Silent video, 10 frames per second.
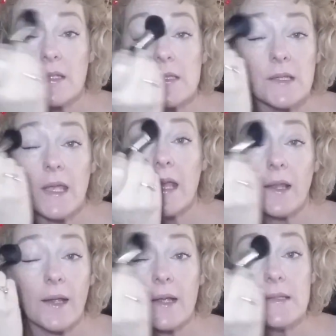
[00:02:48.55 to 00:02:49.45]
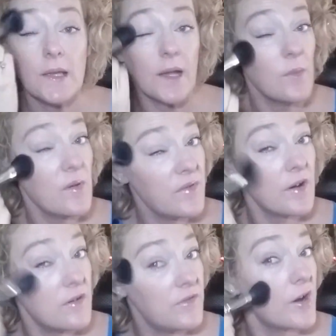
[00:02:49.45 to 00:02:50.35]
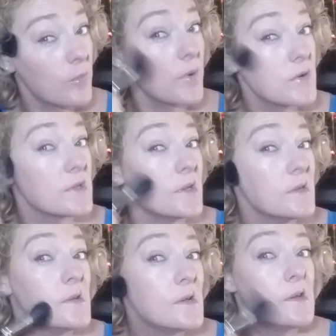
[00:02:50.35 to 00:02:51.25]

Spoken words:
Because again, like I said, I'm a very fair person.